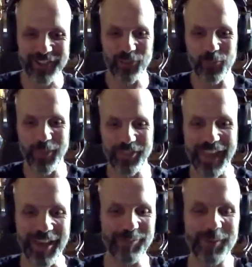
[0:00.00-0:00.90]
with
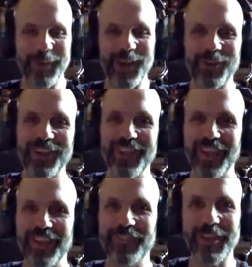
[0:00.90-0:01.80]
them about
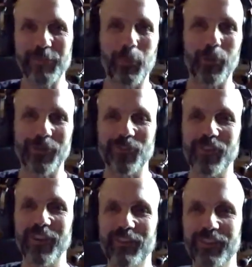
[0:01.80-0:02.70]
the
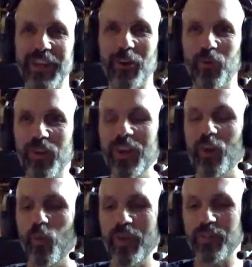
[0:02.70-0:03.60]
importance of
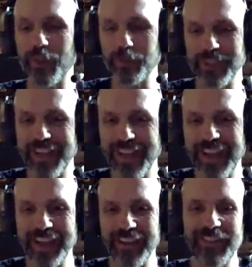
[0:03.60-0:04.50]
if they're
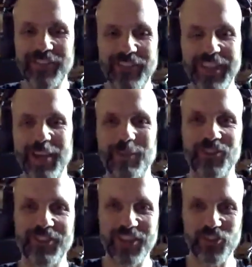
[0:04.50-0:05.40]
playing, the DM
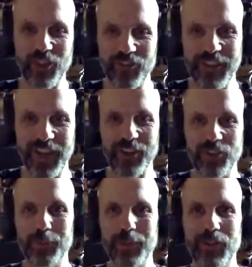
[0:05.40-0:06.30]
is not just
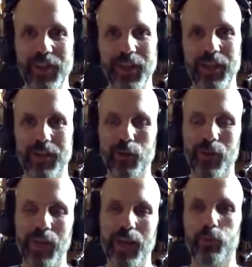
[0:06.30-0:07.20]
there to be like,
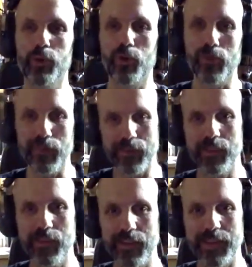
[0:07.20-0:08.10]
okay, roll,
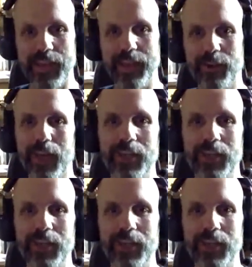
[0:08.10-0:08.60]
okay,